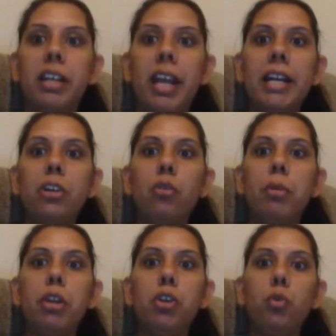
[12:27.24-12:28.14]
tend to
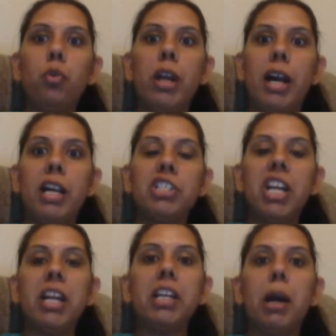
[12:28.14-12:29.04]
be too large
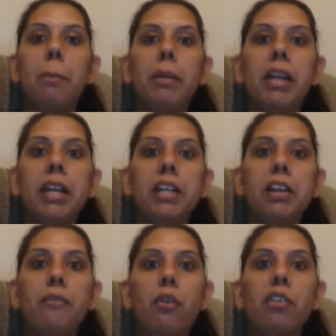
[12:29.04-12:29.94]
and
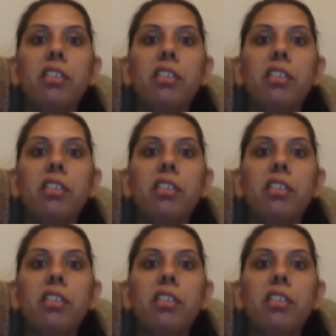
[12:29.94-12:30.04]
complicated for